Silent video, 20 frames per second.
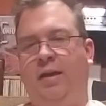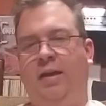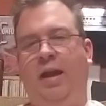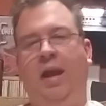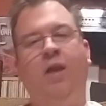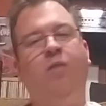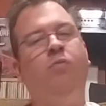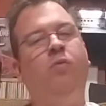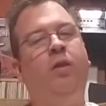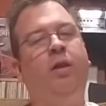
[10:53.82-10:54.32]

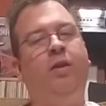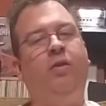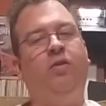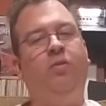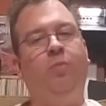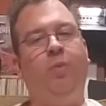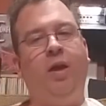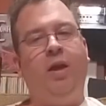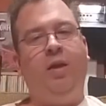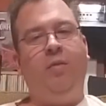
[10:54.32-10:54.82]
can't really
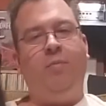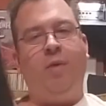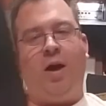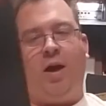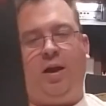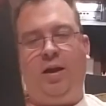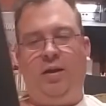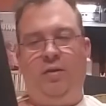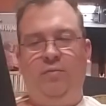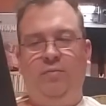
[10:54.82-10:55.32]
explain
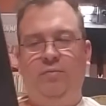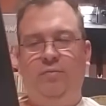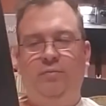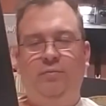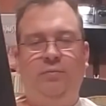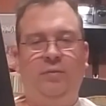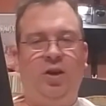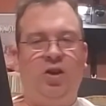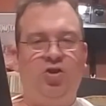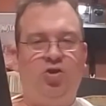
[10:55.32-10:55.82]
my
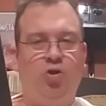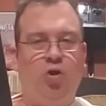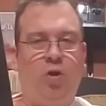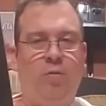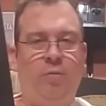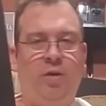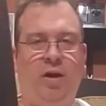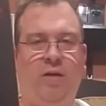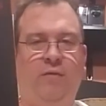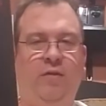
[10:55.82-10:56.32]

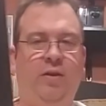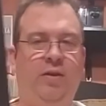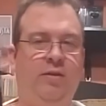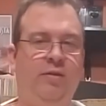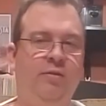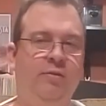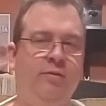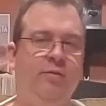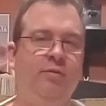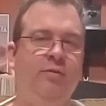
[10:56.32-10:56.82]
enjoyment of it.
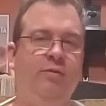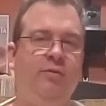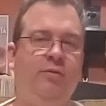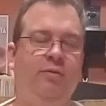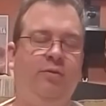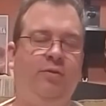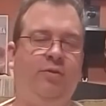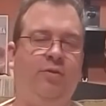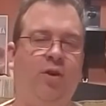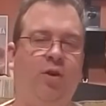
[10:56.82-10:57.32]

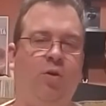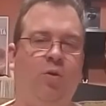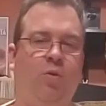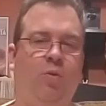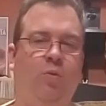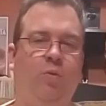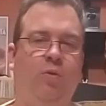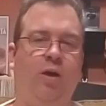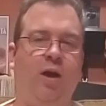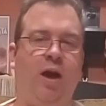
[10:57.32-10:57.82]

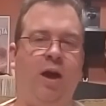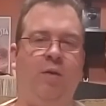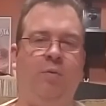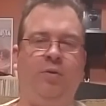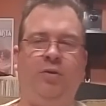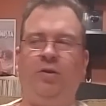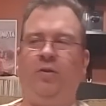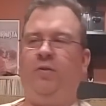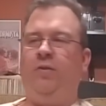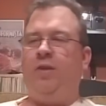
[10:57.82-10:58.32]
So I
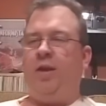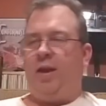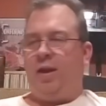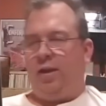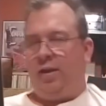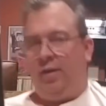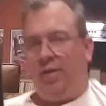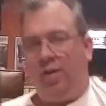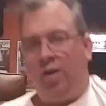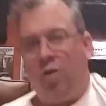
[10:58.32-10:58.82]
would just
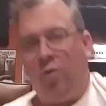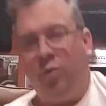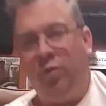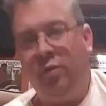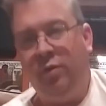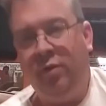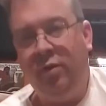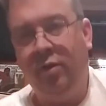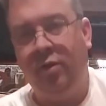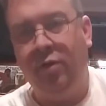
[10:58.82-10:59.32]
say,
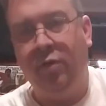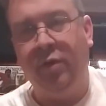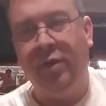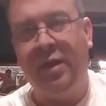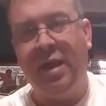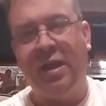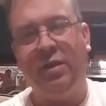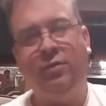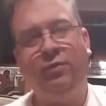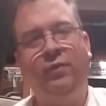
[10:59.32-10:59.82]
you're a
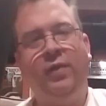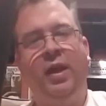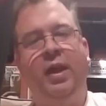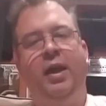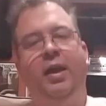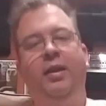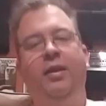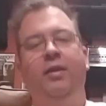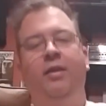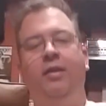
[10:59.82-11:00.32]
Yes
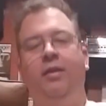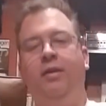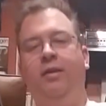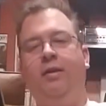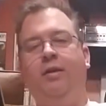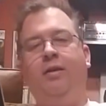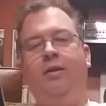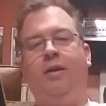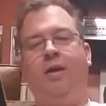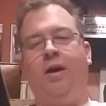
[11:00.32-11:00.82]
fan,
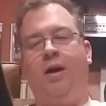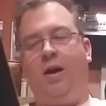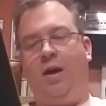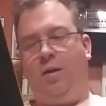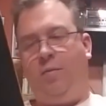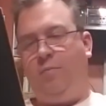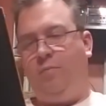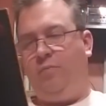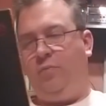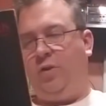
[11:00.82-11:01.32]

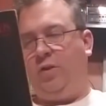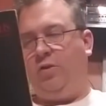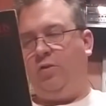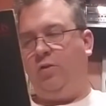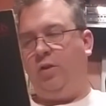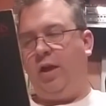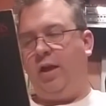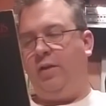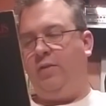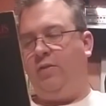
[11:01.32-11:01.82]
and you
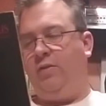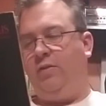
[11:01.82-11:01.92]
like